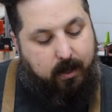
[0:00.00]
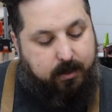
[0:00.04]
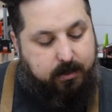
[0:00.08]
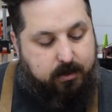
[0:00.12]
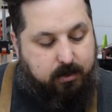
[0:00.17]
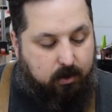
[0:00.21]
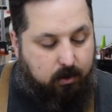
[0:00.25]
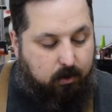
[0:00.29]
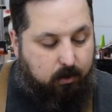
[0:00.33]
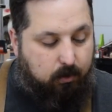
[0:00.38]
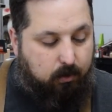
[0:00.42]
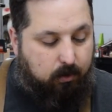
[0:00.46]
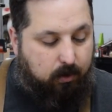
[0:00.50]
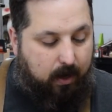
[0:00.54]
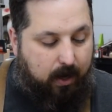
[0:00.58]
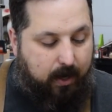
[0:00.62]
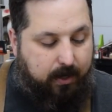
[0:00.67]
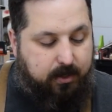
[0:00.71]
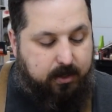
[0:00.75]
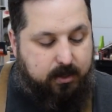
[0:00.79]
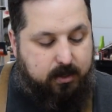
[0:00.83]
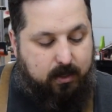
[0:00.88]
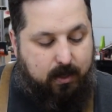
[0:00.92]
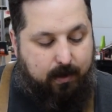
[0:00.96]
So
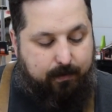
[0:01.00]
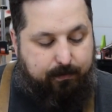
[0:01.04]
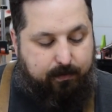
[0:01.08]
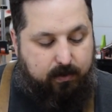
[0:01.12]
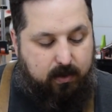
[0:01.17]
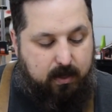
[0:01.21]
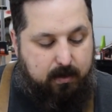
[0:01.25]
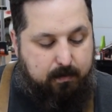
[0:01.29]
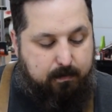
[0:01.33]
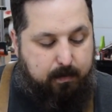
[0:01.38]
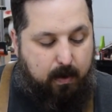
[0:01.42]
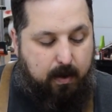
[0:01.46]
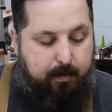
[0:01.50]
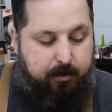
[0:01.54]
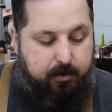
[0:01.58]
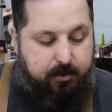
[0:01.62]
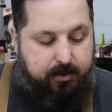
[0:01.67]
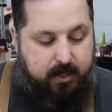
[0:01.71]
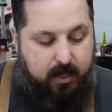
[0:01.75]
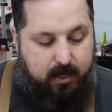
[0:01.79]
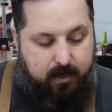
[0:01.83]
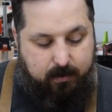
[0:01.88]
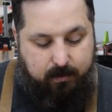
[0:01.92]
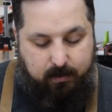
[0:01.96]
I just left the
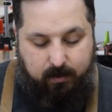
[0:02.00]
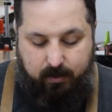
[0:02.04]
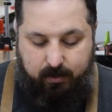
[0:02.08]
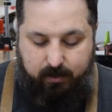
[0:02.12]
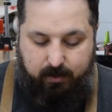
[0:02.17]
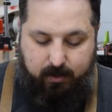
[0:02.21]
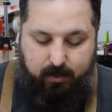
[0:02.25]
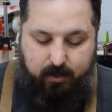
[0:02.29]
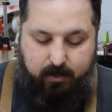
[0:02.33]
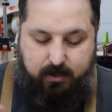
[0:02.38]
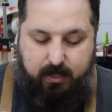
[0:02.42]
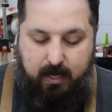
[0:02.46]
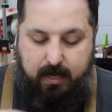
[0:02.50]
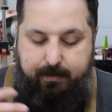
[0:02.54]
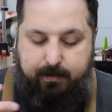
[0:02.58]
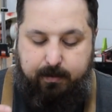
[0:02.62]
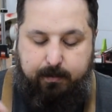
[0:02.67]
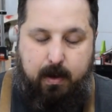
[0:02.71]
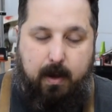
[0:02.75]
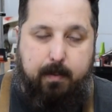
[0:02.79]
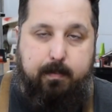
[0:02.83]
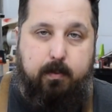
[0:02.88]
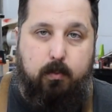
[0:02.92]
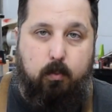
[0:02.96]
bubbles in, taped
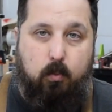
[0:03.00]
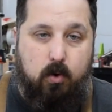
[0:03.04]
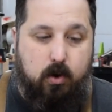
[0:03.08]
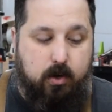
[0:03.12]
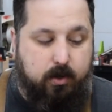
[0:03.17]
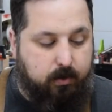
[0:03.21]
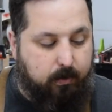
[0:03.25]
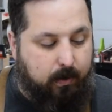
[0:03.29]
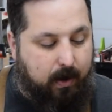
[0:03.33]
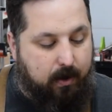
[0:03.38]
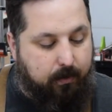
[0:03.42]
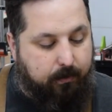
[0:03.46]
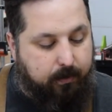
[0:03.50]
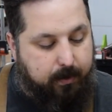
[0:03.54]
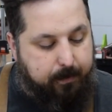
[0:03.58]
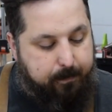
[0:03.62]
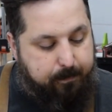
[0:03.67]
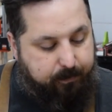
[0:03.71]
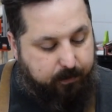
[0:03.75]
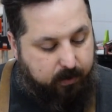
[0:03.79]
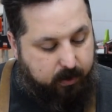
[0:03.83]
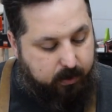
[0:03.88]
them up and worked around it.